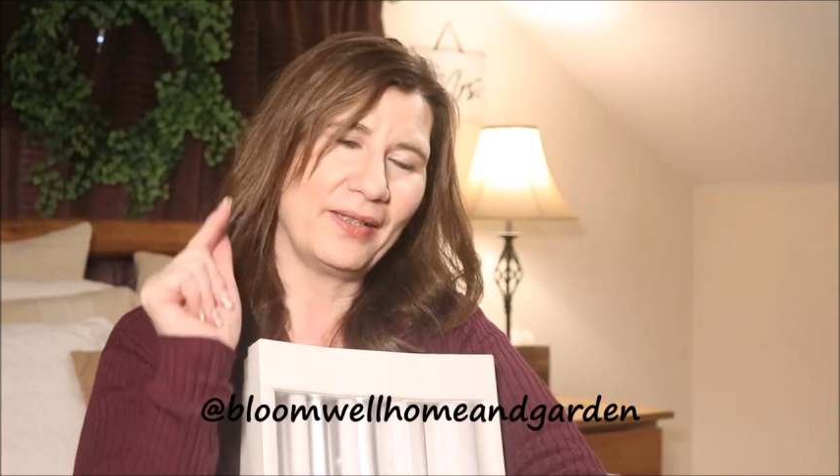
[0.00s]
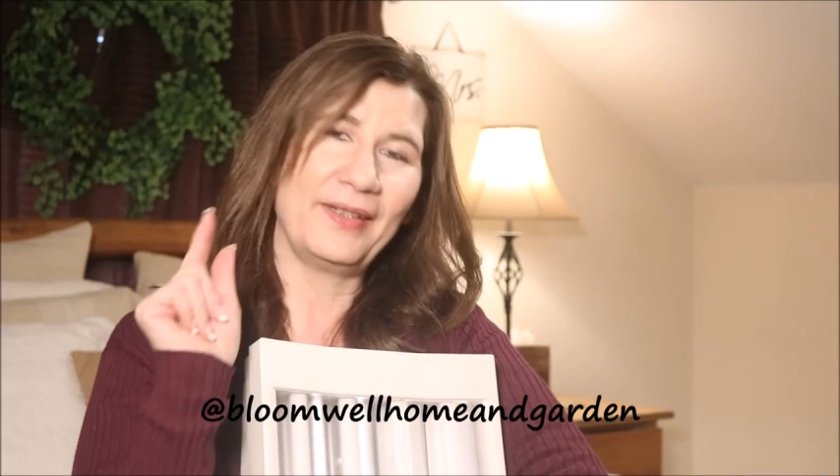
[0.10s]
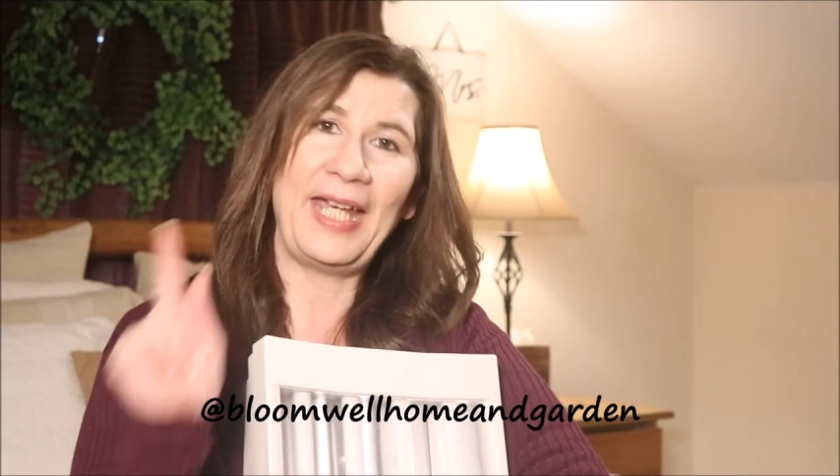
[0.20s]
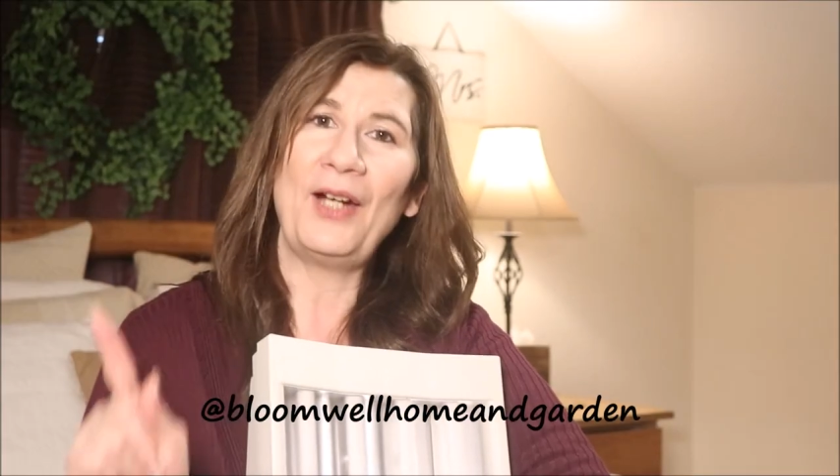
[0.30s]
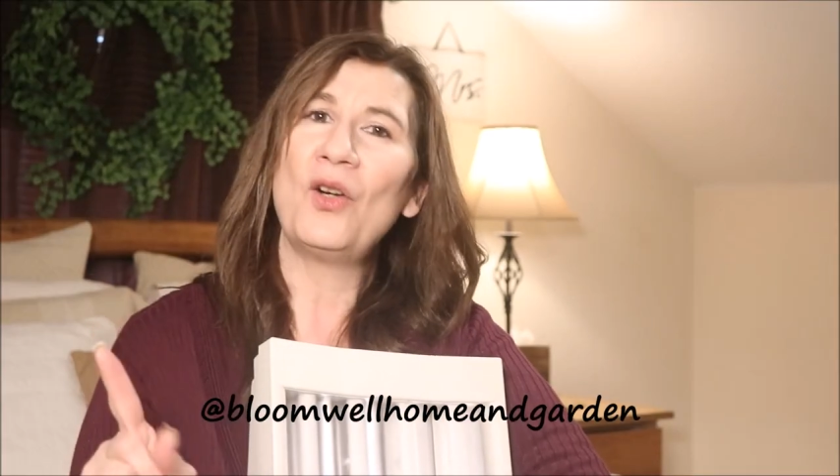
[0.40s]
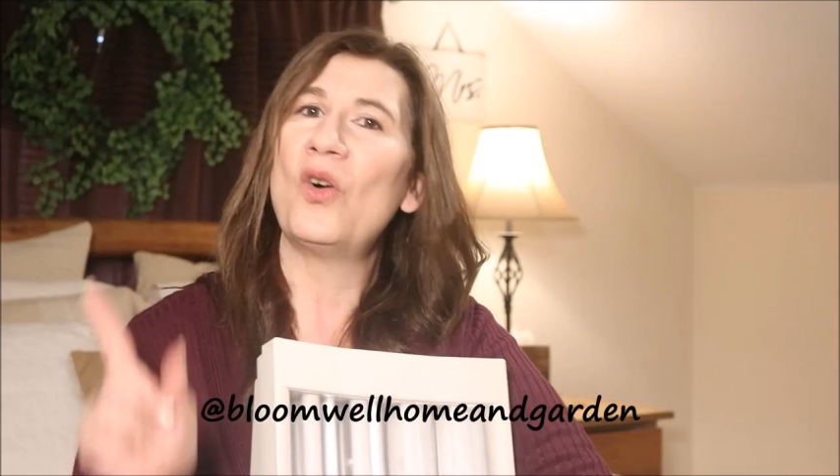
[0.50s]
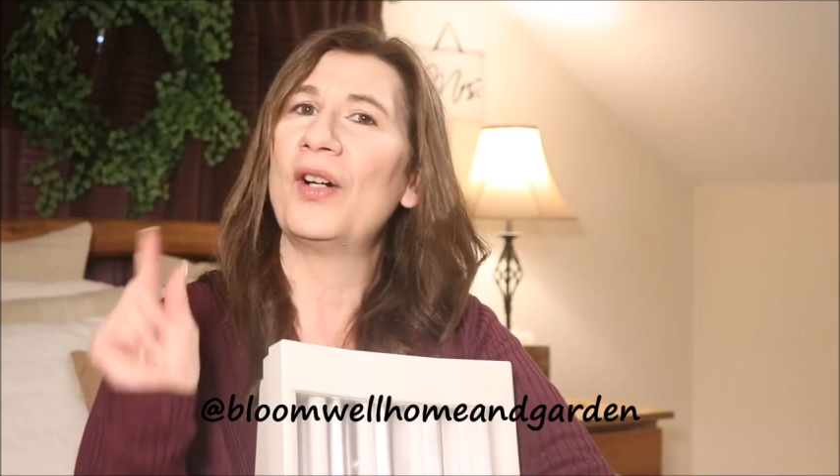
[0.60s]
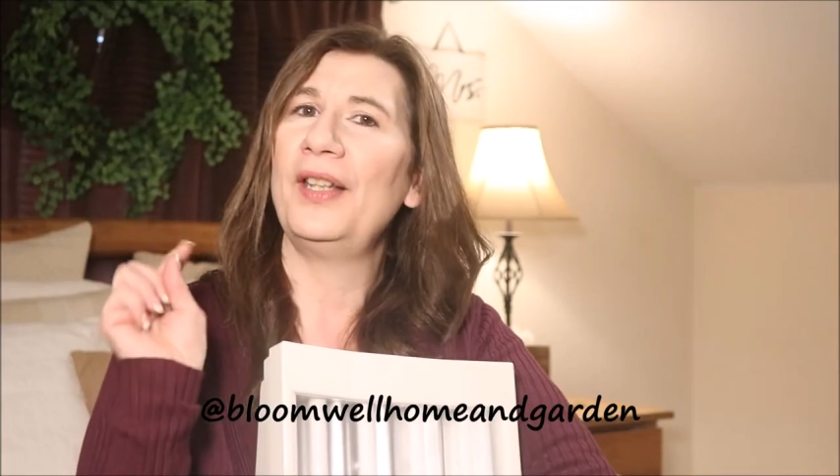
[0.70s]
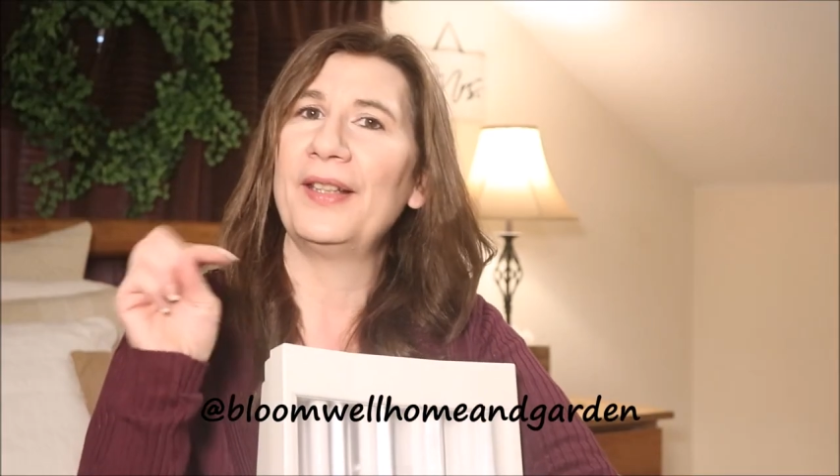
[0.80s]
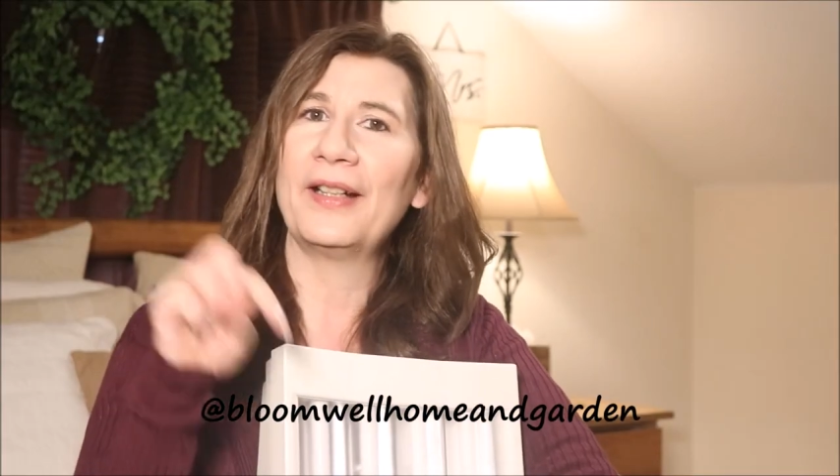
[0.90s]
there
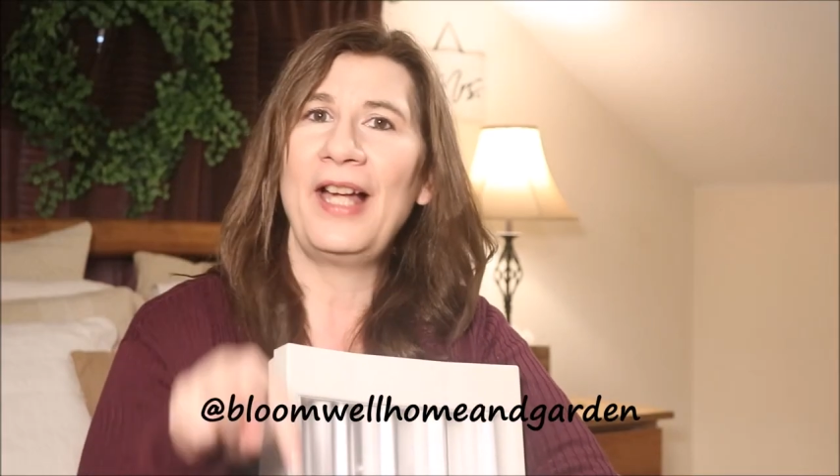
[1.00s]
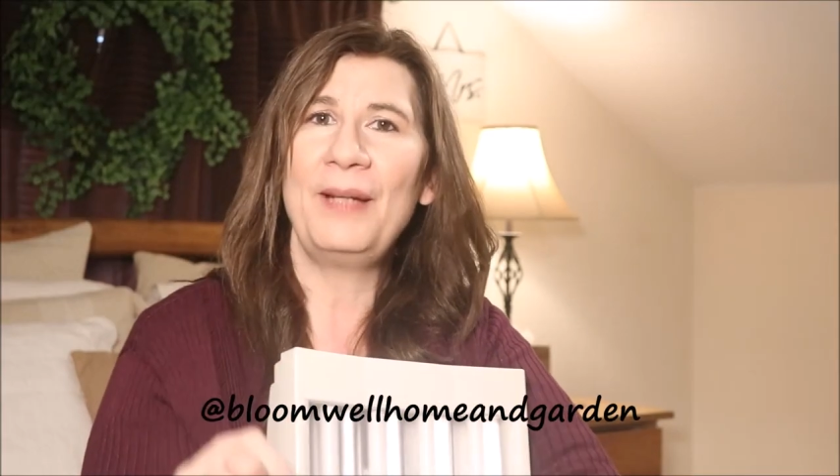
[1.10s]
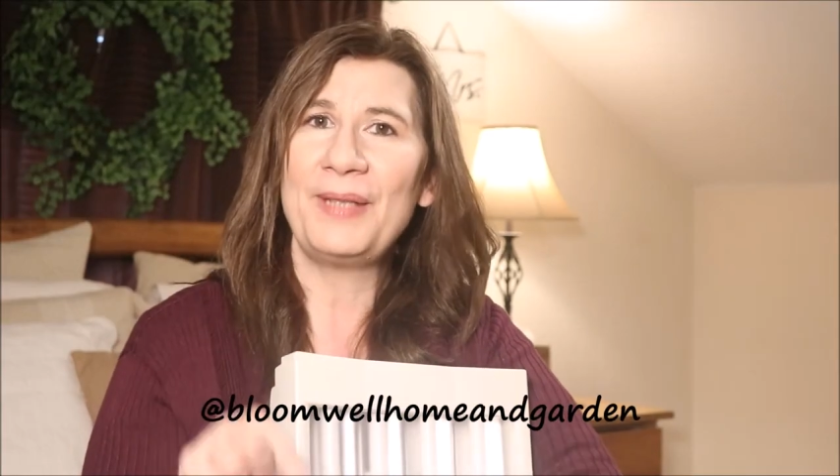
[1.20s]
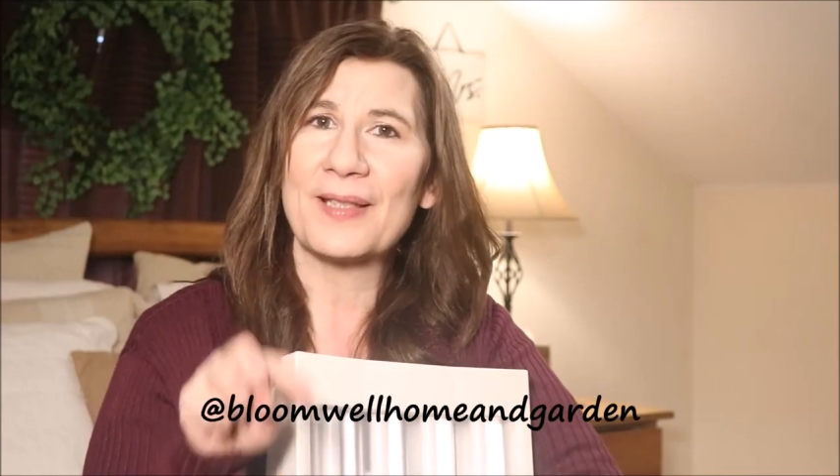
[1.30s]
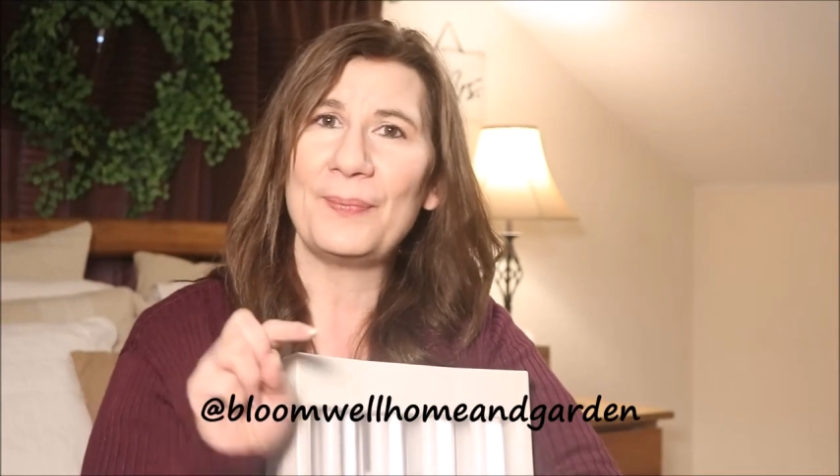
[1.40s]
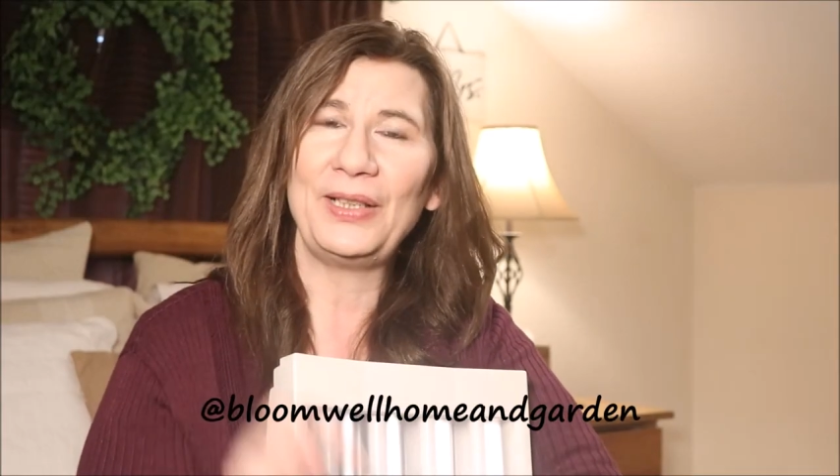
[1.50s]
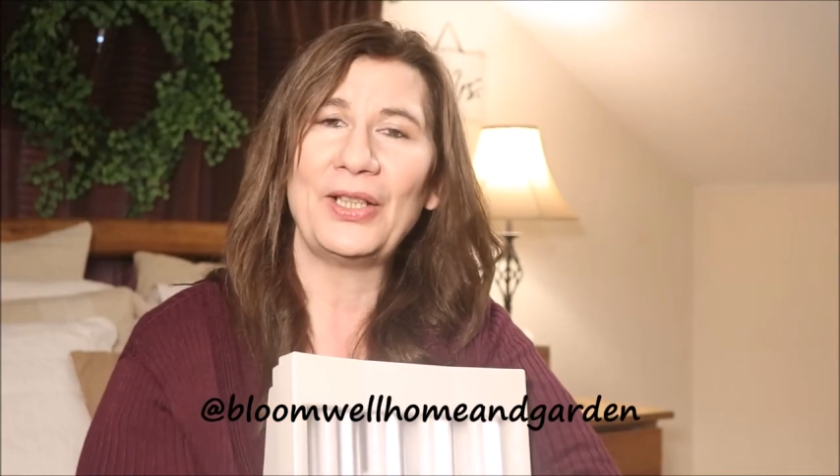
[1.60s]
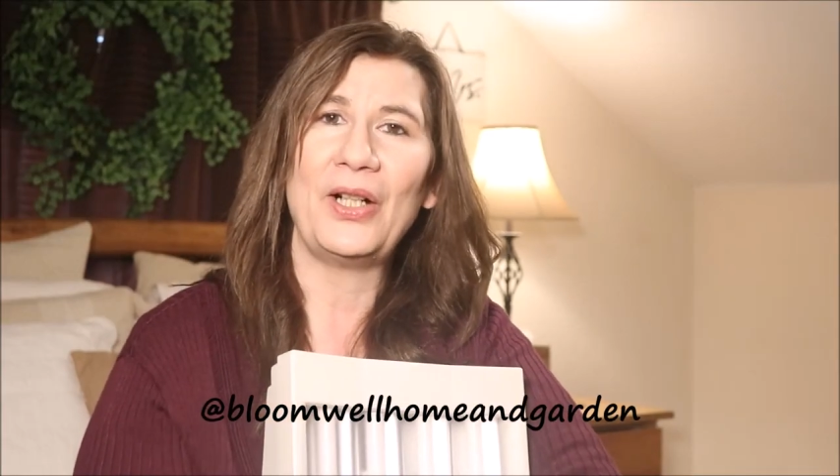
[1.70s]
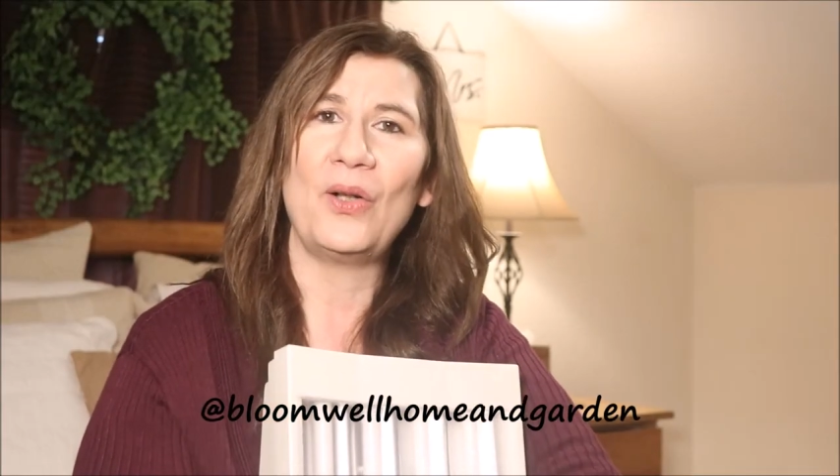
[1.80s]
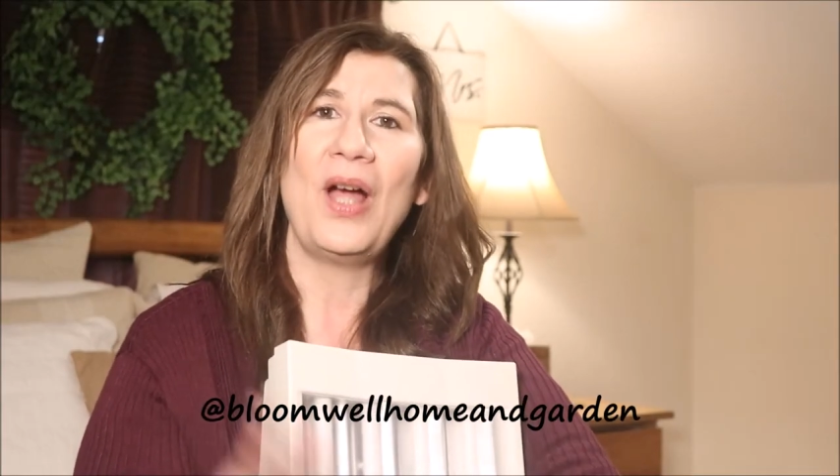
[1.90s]
or in the comments
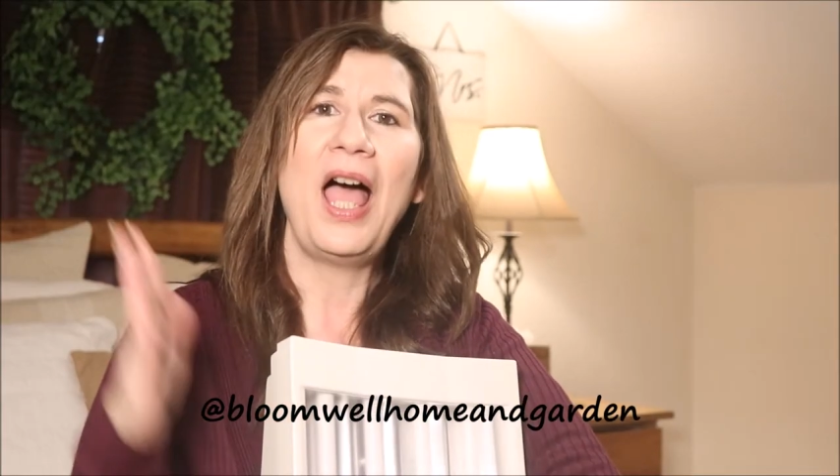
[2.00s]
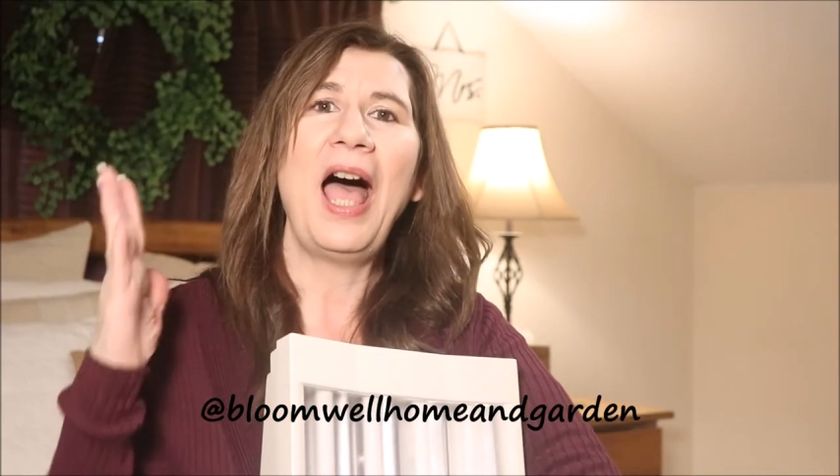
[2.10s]
below